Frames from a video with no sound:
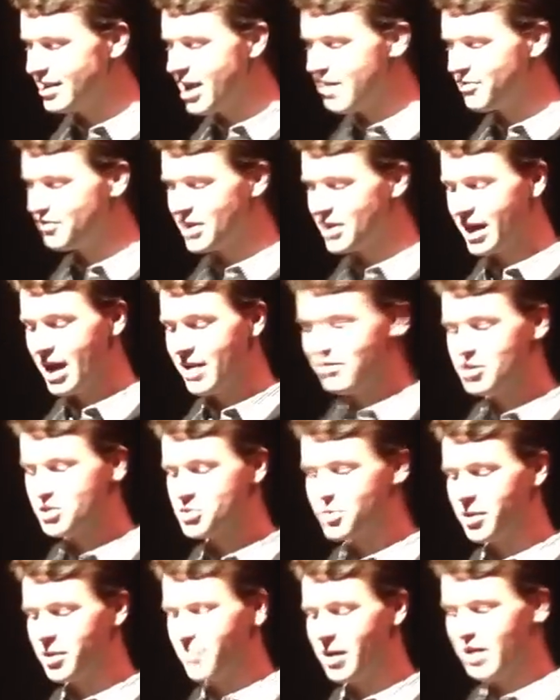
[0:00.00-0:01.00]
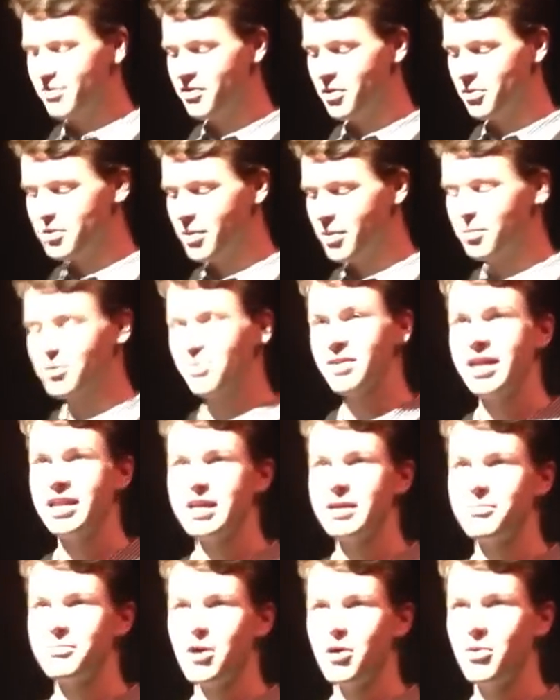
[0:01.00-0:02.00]
left, I gave the twink my phone number, letting
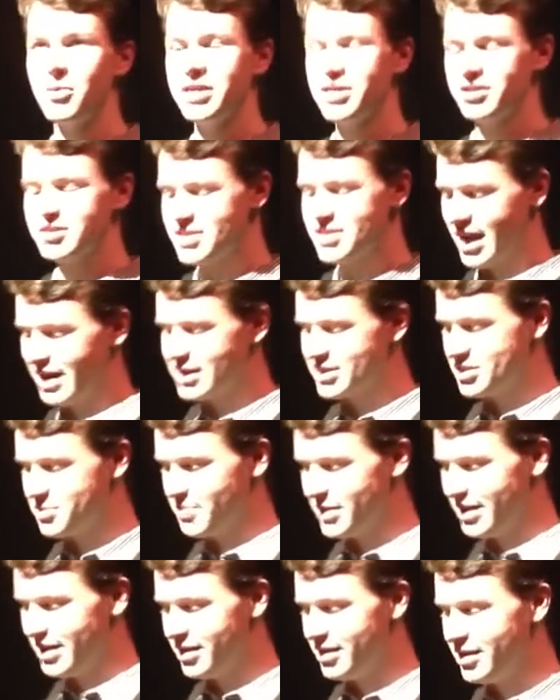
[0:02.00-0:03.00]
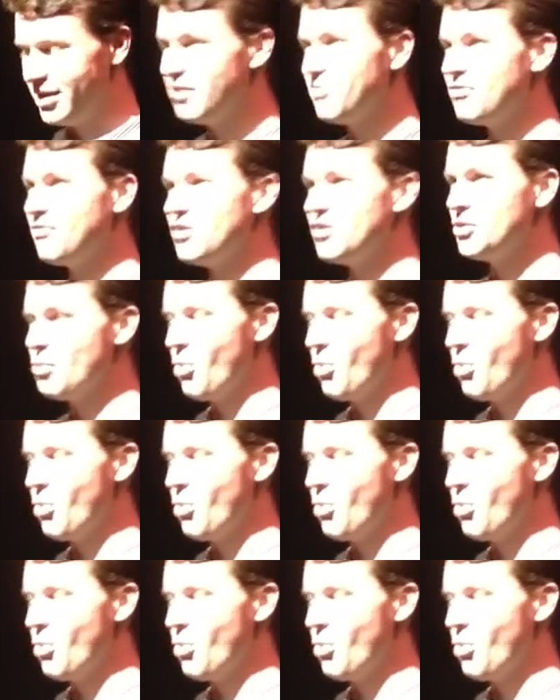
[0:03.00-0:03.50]
him know he could text me if he